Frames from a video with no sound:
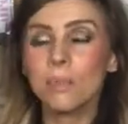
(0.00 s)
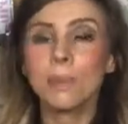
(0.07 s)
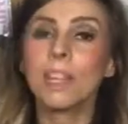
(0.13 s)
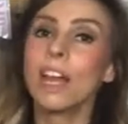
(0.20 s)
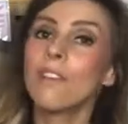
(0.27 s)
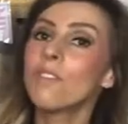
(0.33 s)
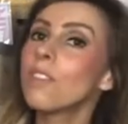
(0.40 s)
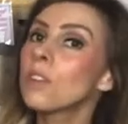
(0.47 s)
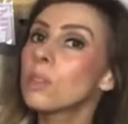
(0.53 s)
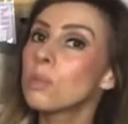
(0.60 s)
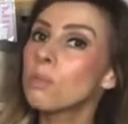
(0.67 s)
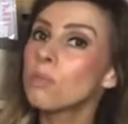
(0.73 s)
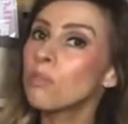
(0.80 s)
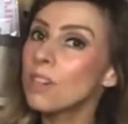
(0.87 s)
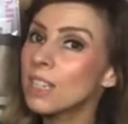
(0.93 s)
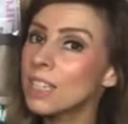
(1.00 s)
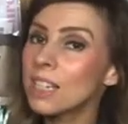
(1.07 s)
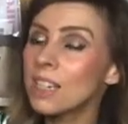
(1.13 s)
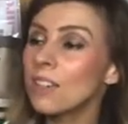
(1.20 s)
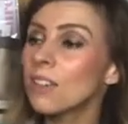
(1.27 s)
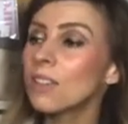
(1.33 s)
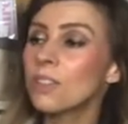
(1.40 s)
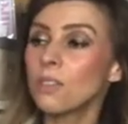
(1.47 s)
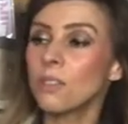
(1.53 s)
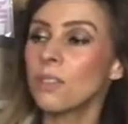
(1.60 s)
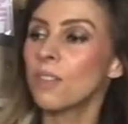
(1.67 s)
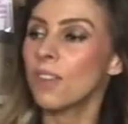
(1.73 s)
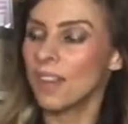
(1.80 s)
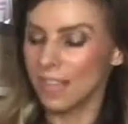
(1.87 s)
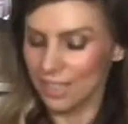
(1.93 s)
but that feels pretty
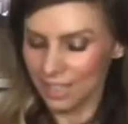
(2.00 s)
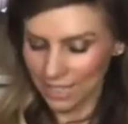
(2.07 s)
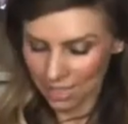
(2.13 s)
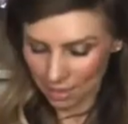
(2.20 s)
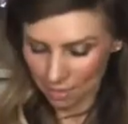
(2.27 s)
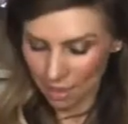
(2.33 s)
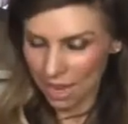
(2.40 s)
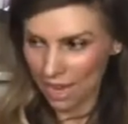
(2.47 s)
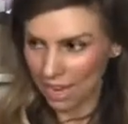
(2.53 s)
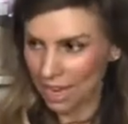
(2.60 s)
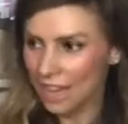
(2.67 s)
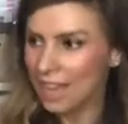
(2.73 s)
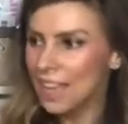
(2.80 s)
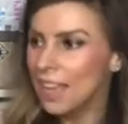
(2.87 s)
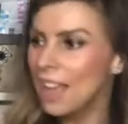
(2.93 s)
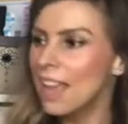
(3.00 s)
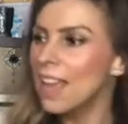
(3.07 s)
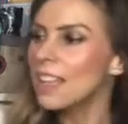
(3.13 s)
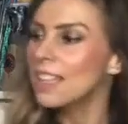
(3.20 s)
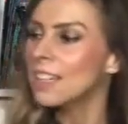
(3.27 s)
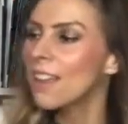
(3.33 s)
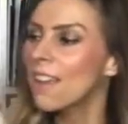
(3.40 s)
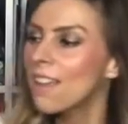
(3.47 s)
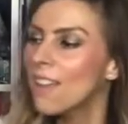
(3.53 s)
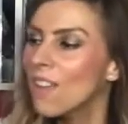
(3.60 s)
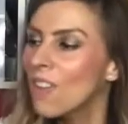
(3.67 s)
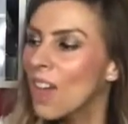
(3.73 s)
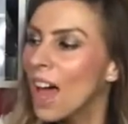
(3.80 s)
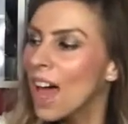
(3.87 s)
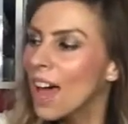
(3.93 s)
luxurious to me. So
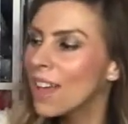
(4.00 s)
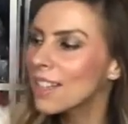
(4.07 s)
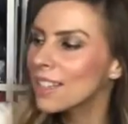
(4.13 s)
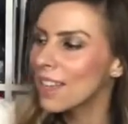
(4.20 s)
that